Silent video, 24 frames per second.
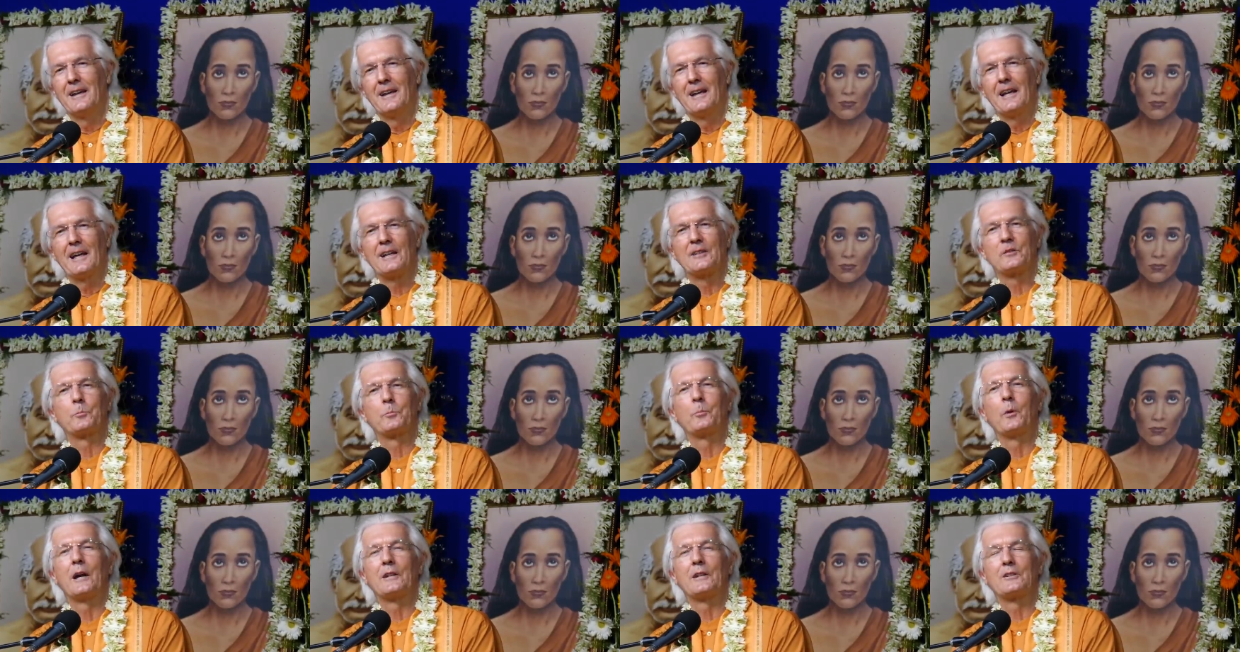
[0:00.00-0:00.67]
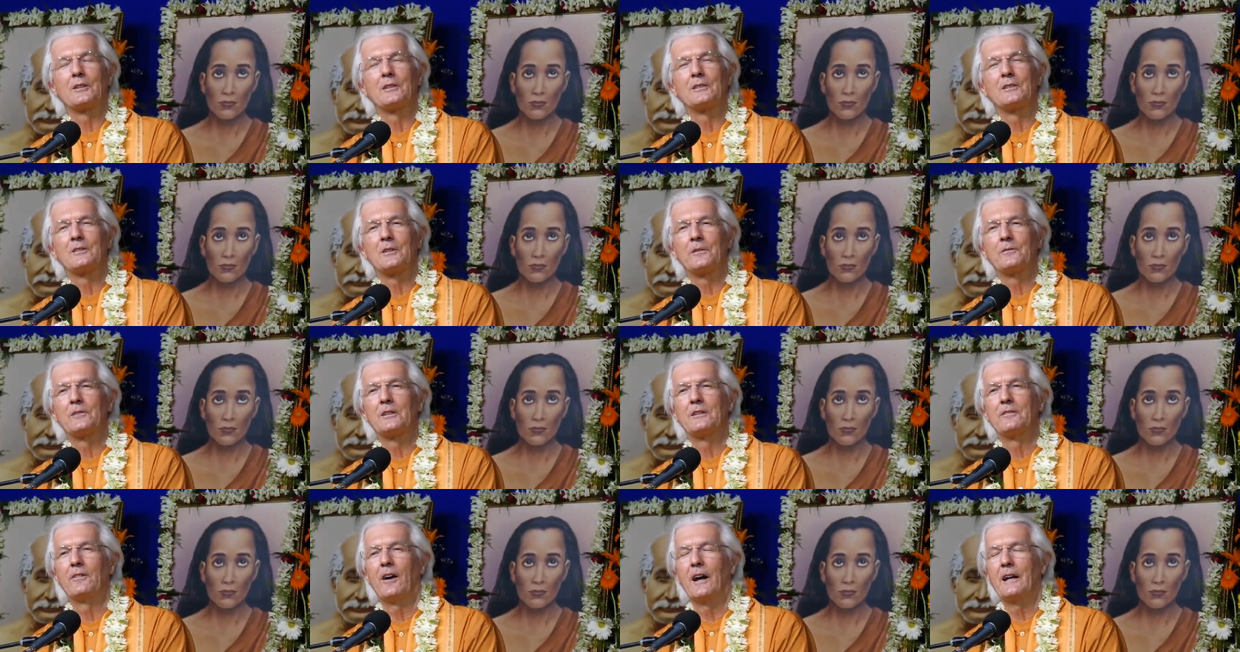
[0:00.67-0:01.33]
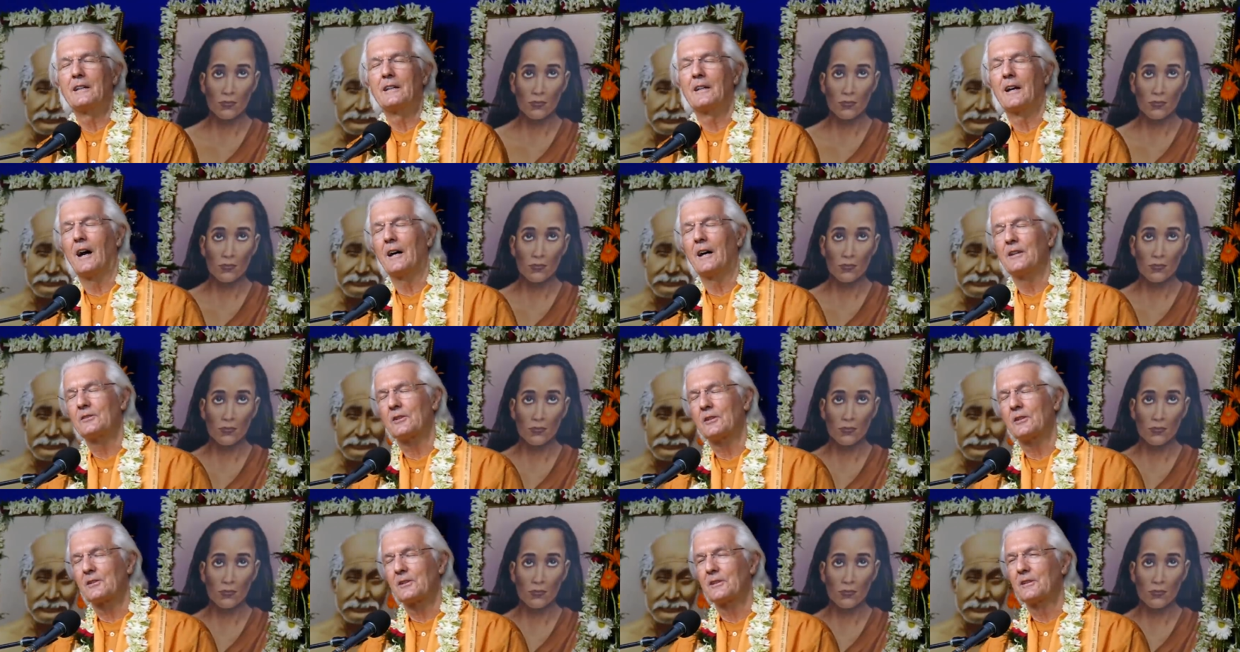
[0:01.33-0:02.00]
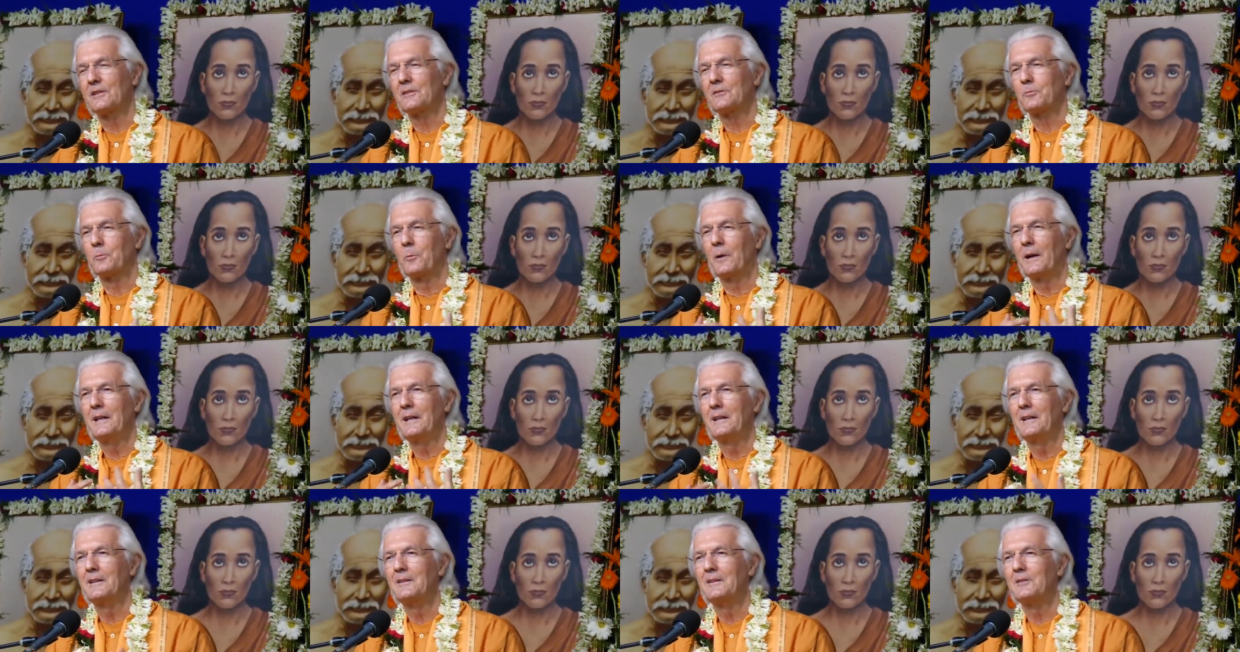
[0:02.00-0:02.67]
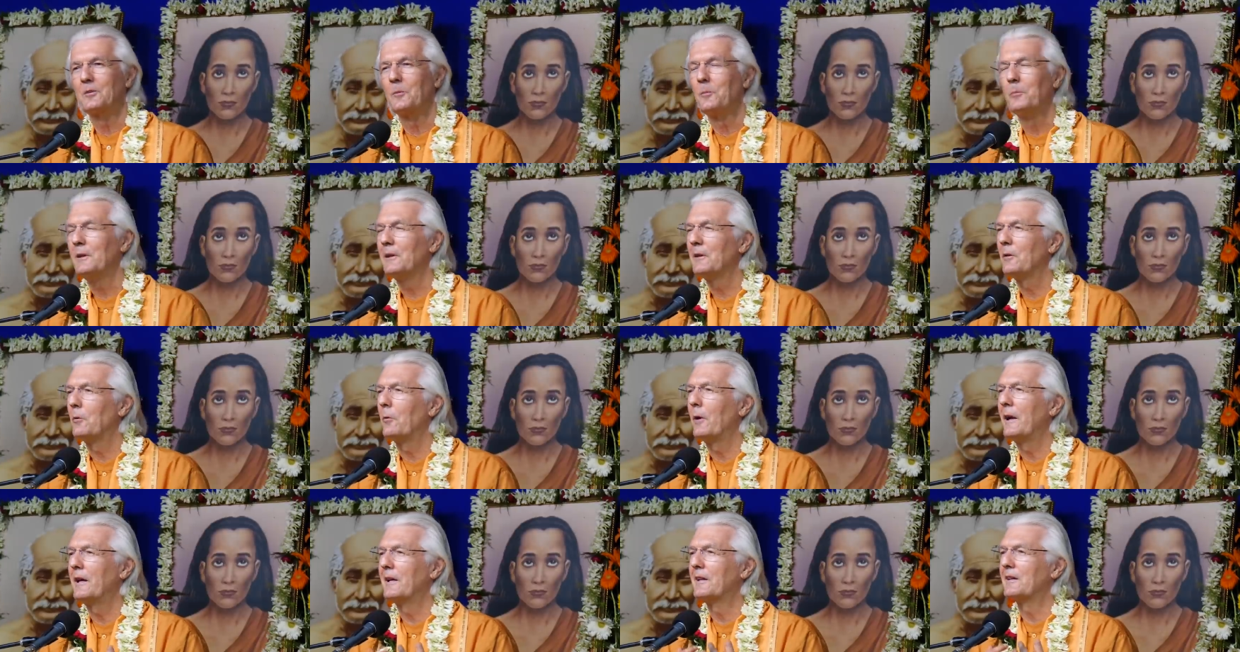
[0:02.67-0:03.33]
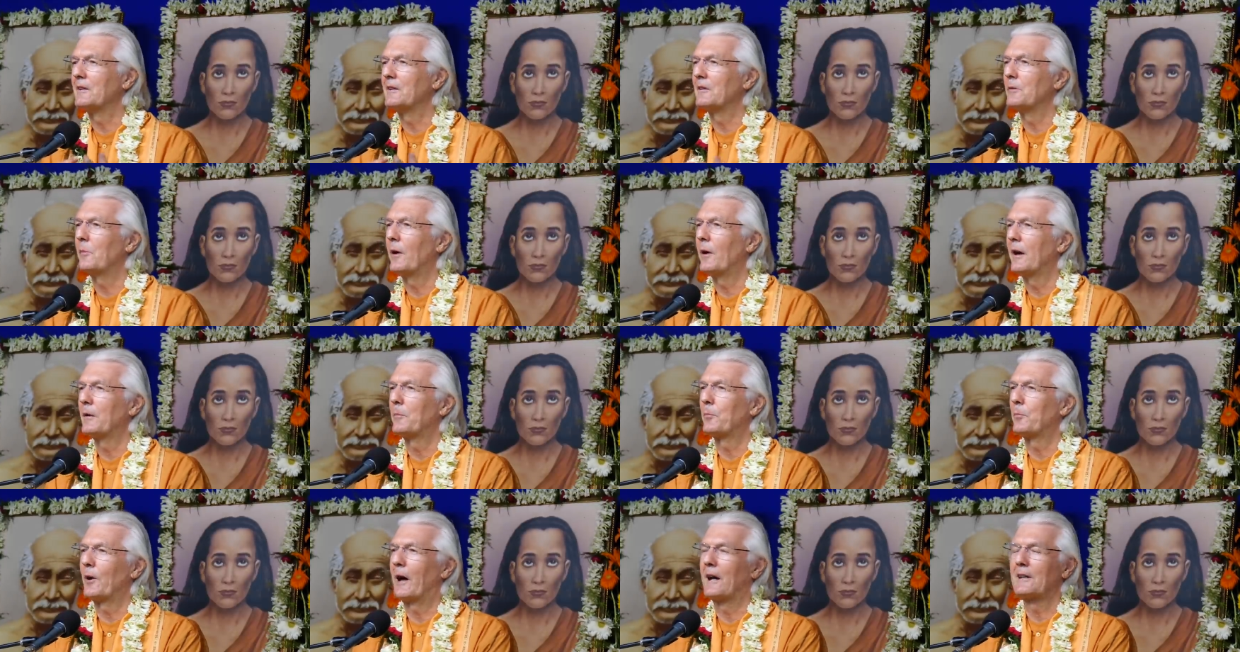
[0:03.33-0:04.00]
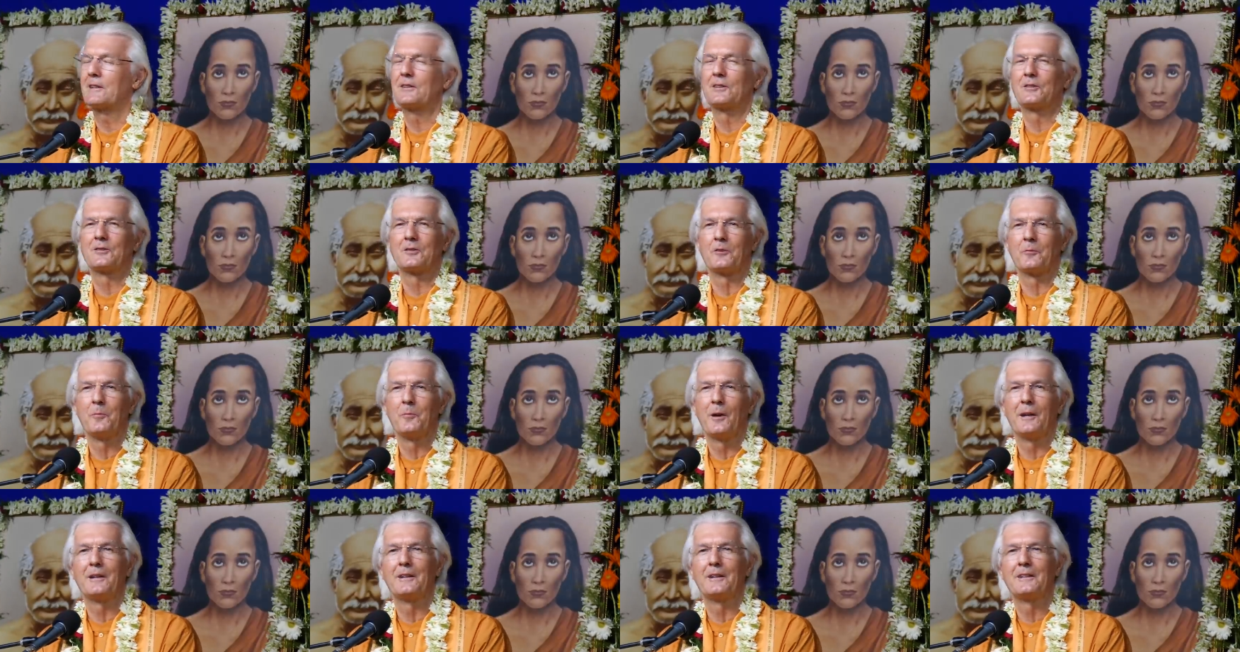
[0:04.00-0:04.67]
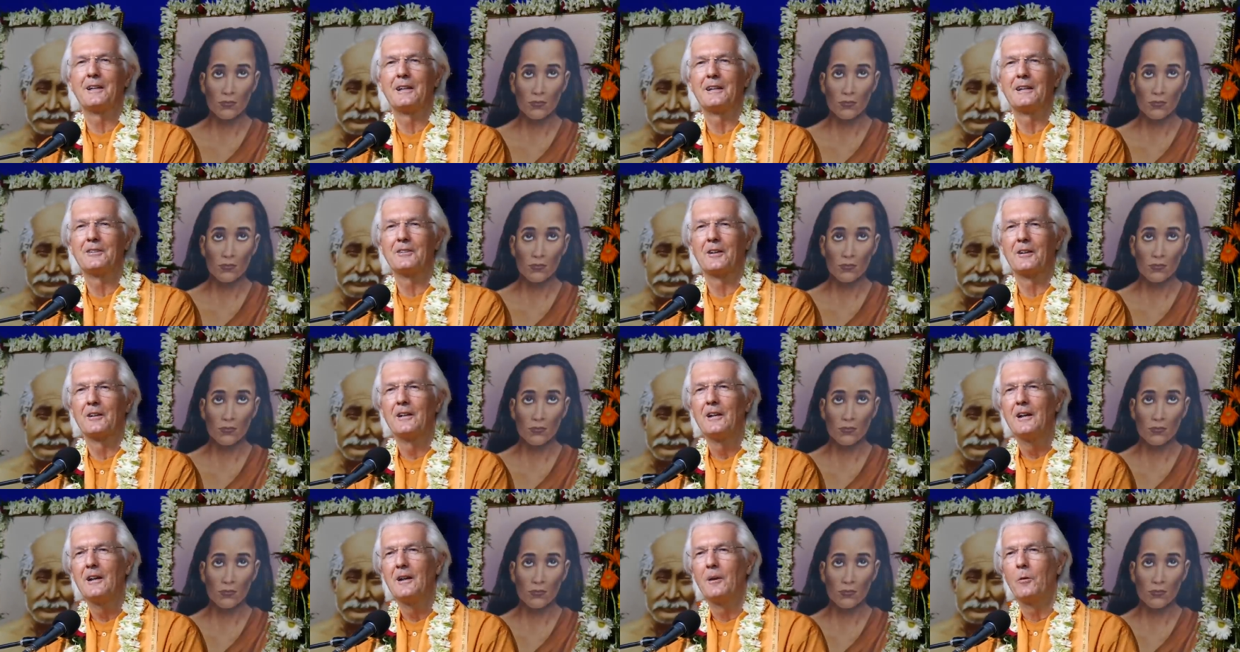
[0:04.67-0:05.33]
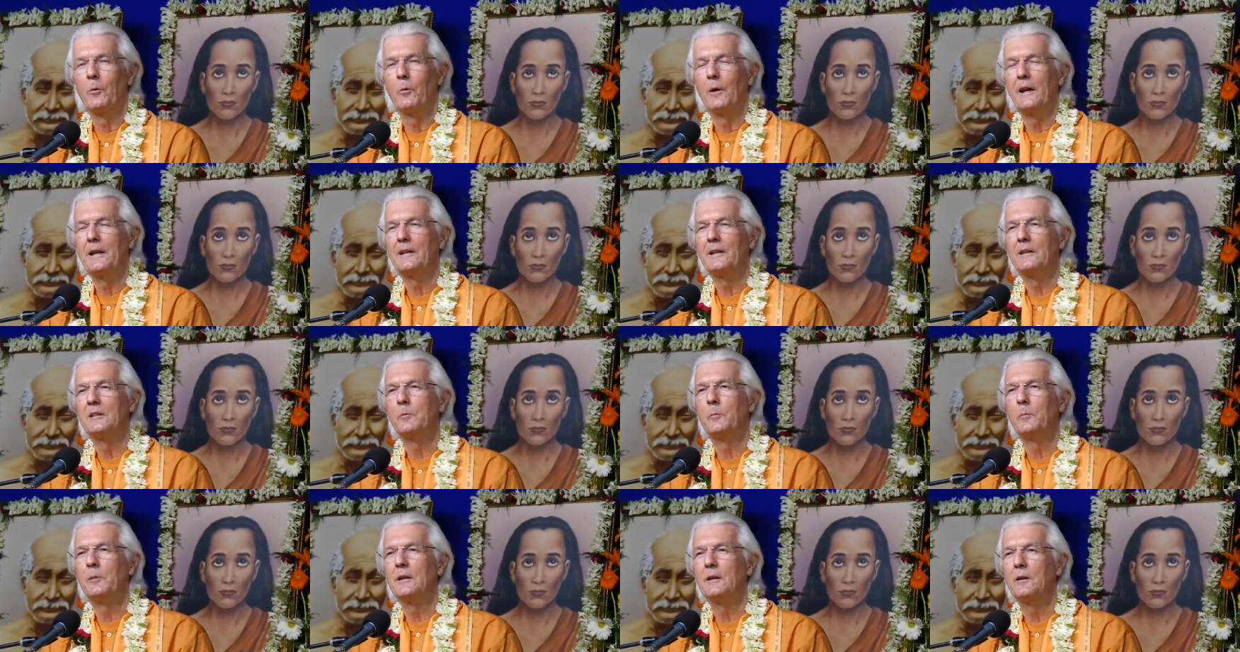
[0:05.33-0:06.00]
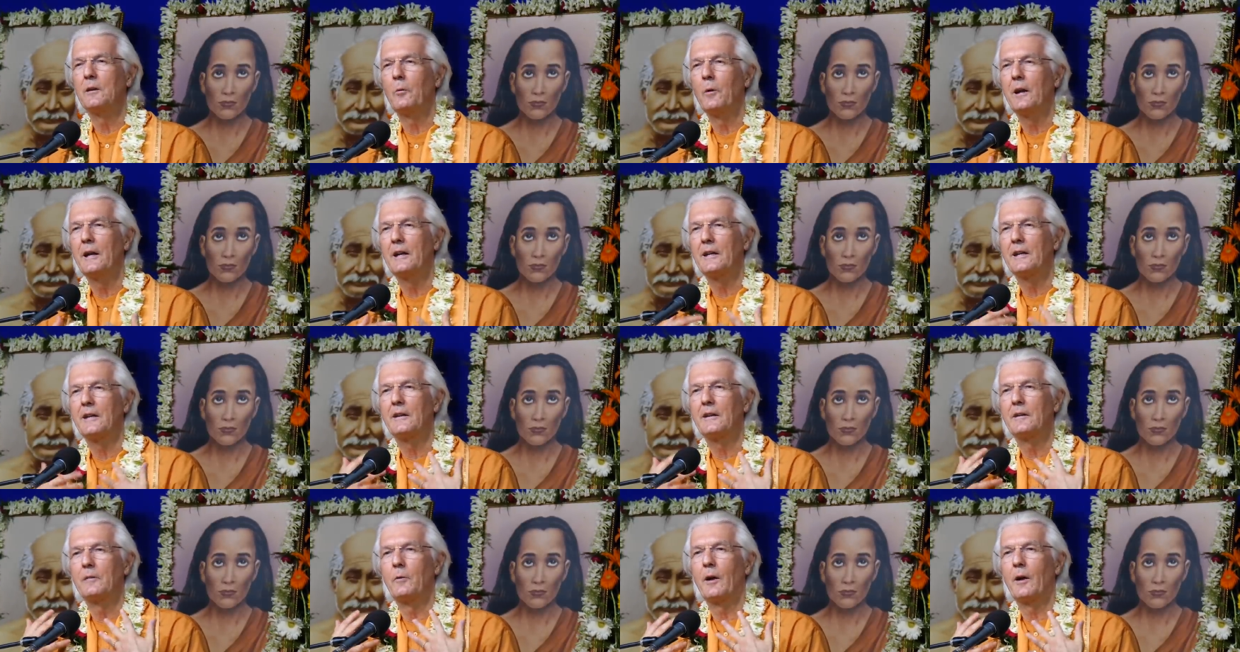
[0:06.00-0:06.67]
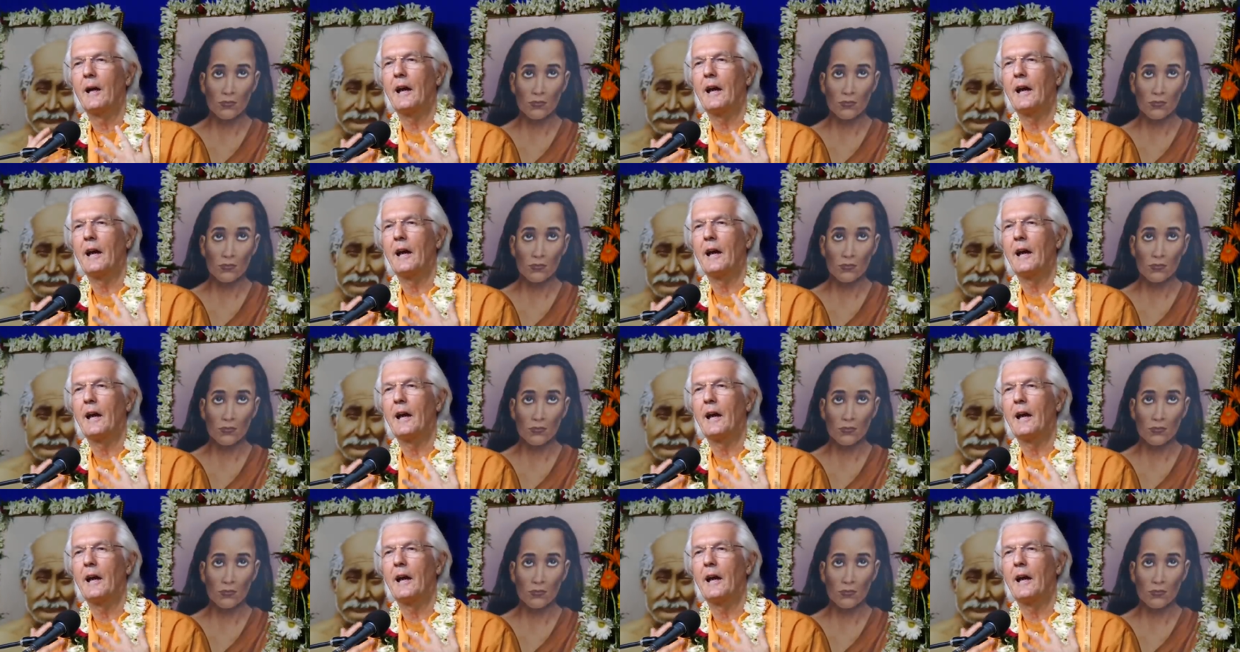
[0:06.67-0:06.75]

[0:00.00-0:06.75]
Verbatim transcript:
Speaker 1: expressions of divine consciousness waiting to be awakened by the practice of meditation, waiting to be awakened